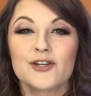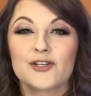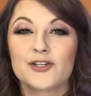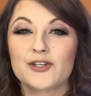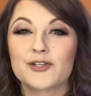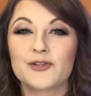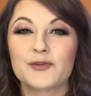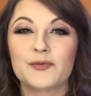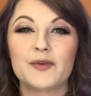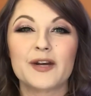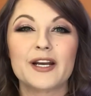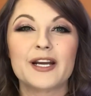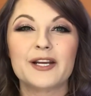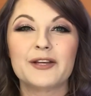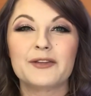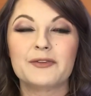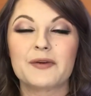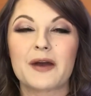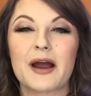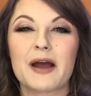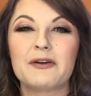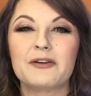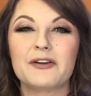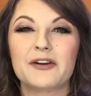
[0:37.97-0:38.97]
just reading
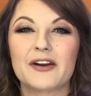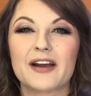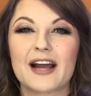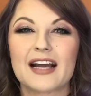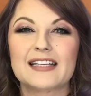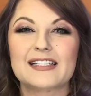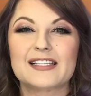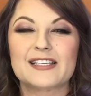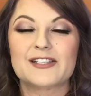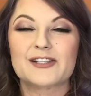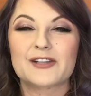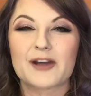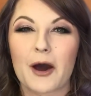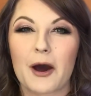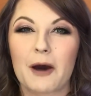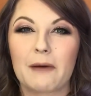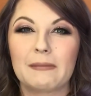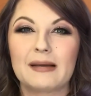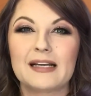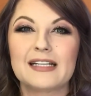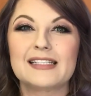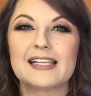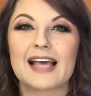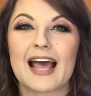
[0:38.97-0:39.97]
throughout your guys'
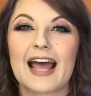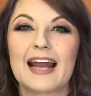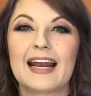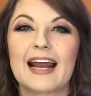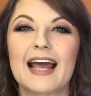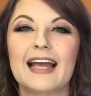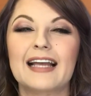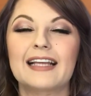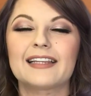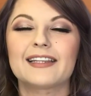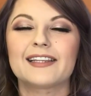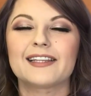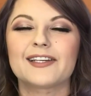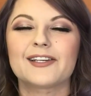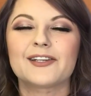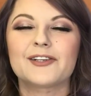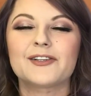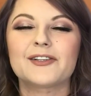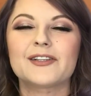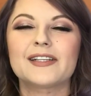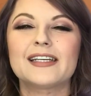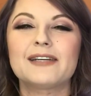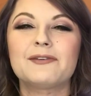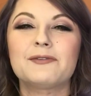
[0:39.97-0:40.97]
comments, and I
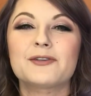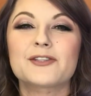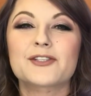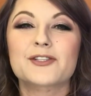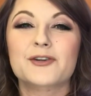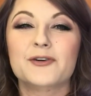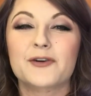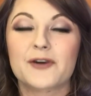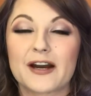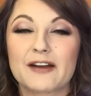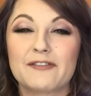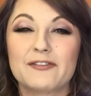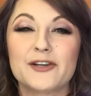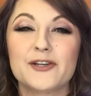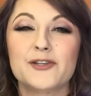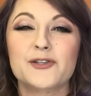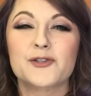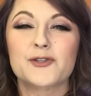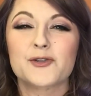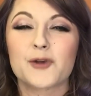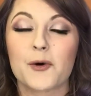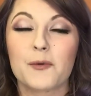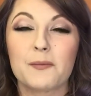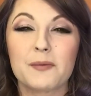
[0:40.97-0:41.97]
literally was craving
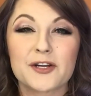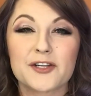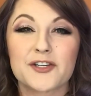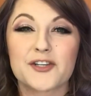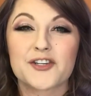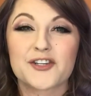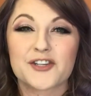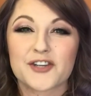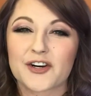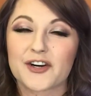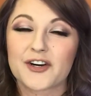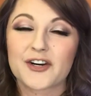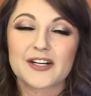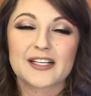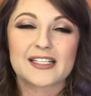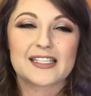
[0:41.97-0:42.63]
so much sugar.